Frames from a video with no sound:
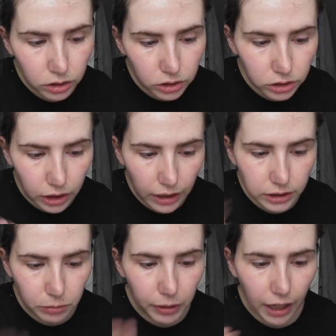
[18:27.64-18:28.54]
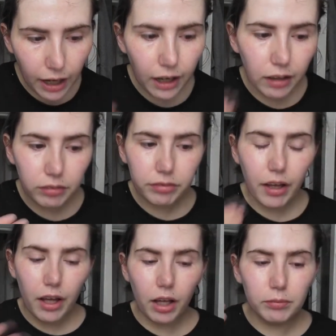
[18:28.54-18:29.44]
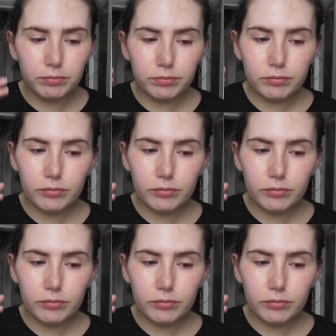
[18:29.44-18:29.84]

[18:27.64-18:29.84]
So next we have a